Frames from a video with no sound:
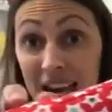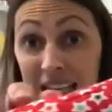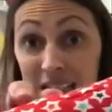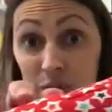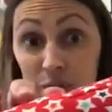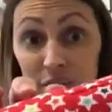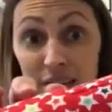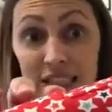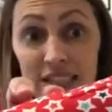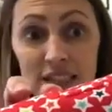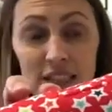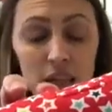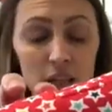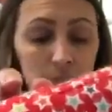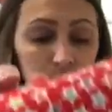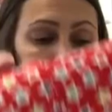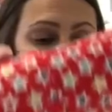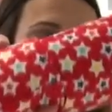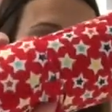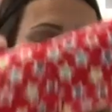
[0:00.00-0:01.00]
is
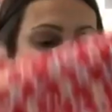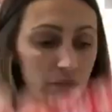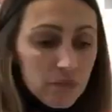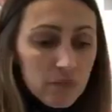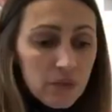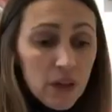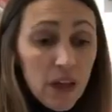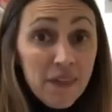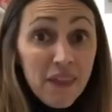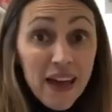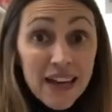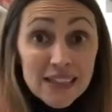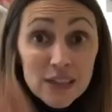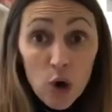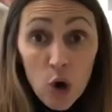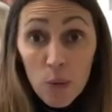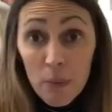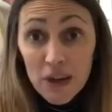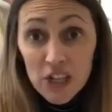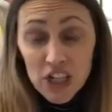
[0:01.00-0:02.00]
recent. That is
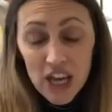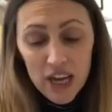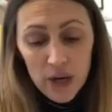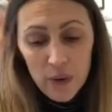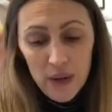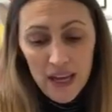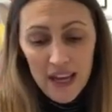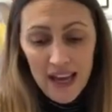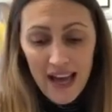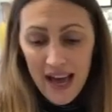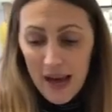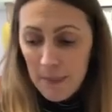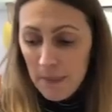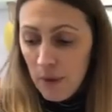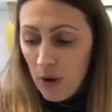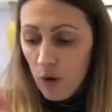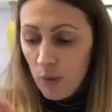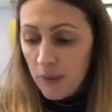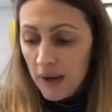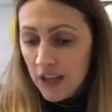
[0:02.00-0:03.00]
on my channel here and
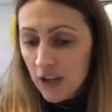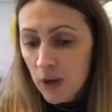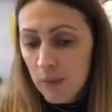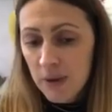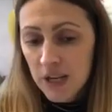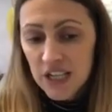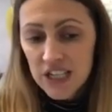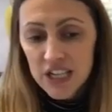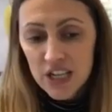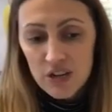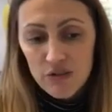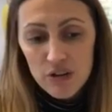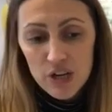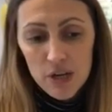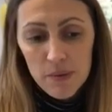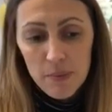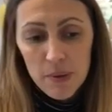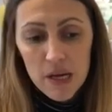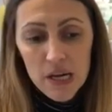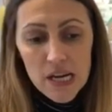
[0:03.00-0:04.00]
on my community
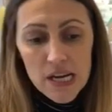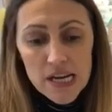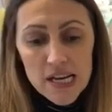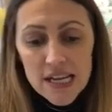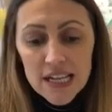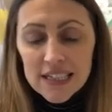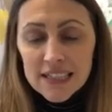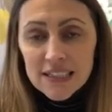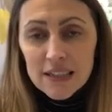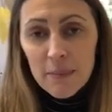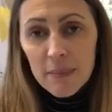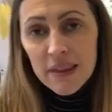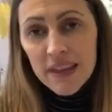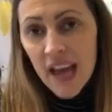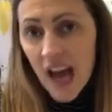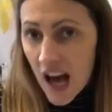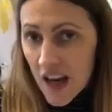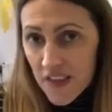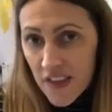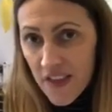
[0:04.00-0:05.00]
group. Some of the
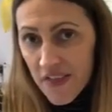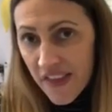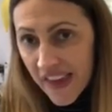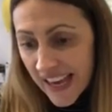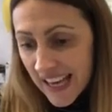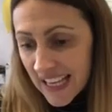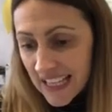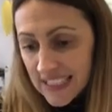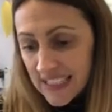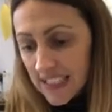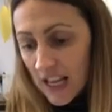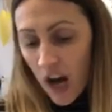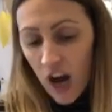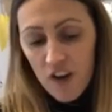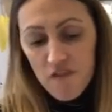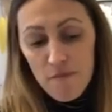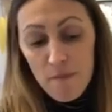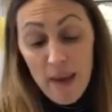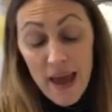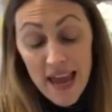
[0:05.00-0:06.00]
other things that
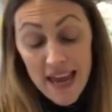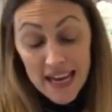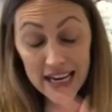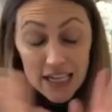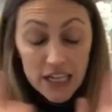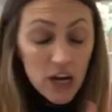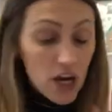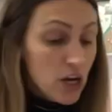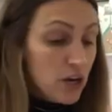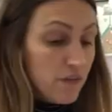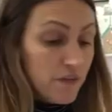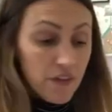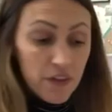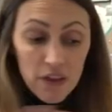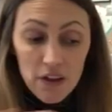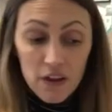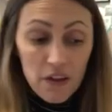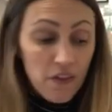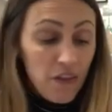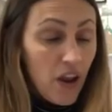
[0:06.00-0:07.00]
I've made over
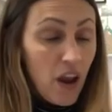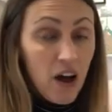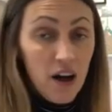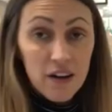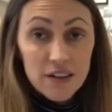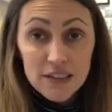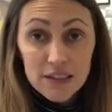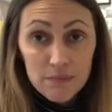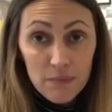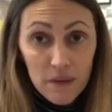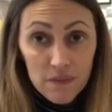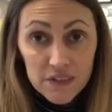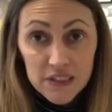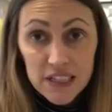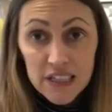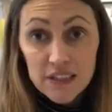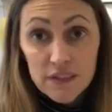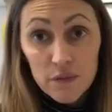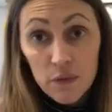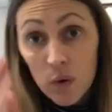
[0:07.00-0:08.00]
the last months,
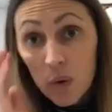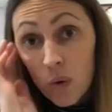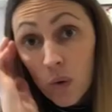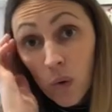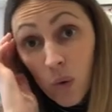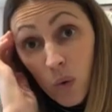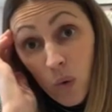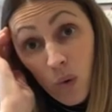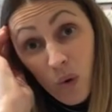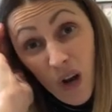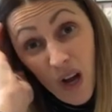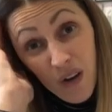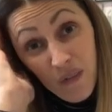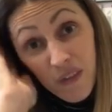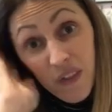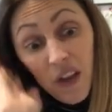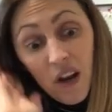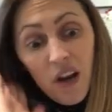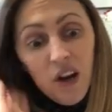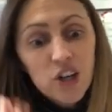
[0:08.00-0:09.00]
these are all over
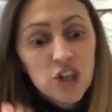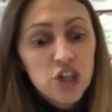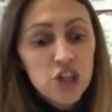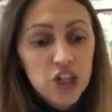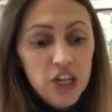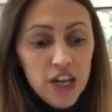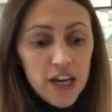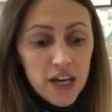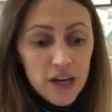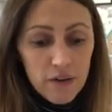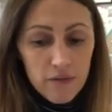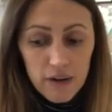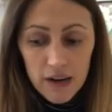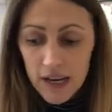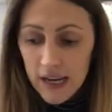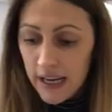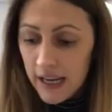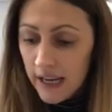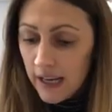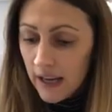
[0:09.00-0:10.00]
the last year
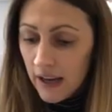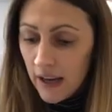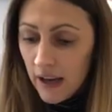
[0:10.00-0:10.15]
really,